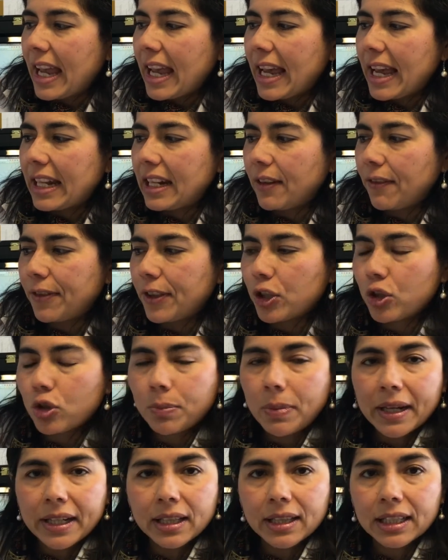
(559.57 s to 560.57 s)
And if the
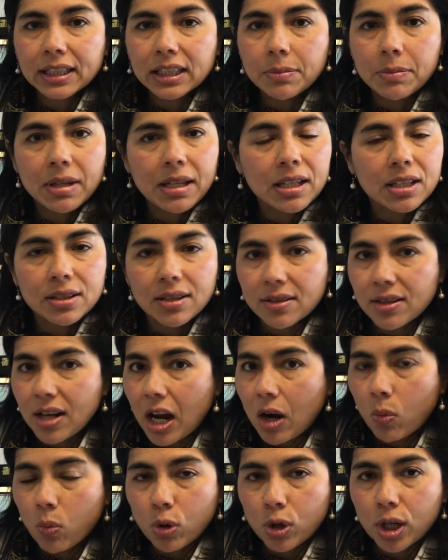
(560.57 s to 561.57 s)
trabeculectomy does
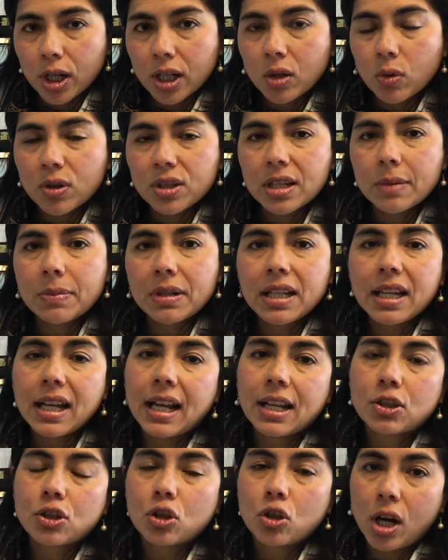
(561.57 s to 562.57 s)
not work, or somebody
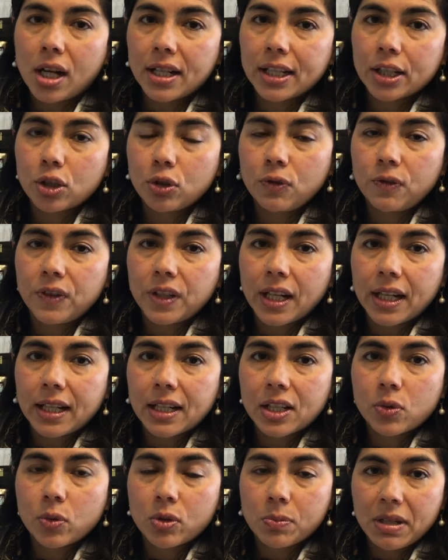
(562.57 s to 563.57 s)
has chronic
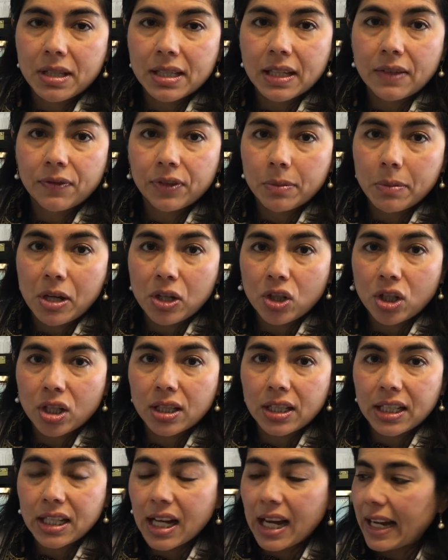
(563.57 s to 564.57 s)
uveitis, which means inflammation in
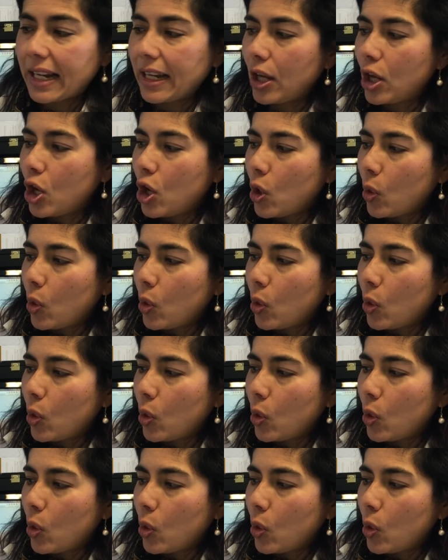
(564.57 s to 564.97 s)
the eye,